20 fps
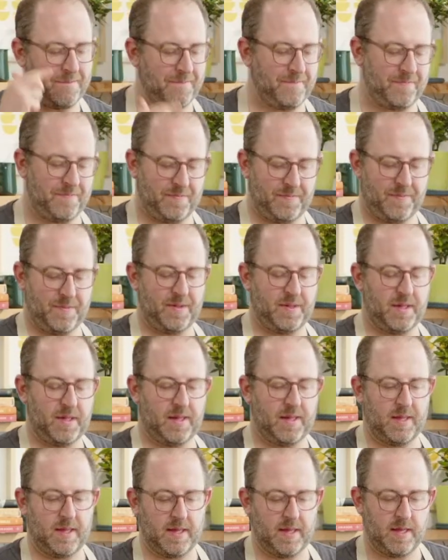different types of
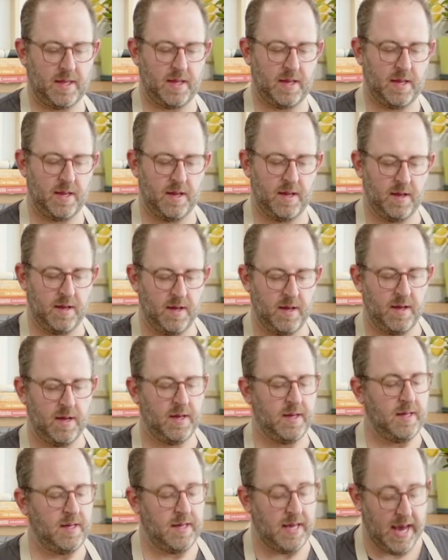kernels.
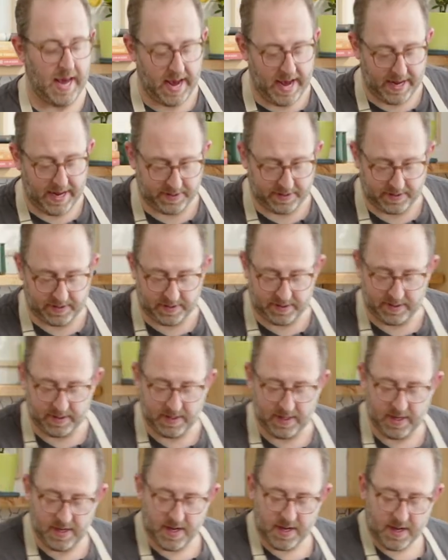Elizabeth in the chat is
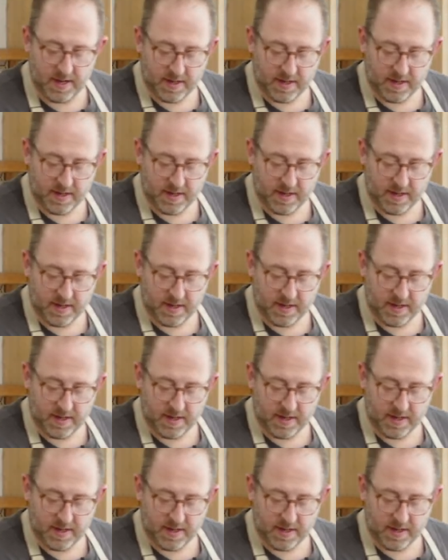wondering.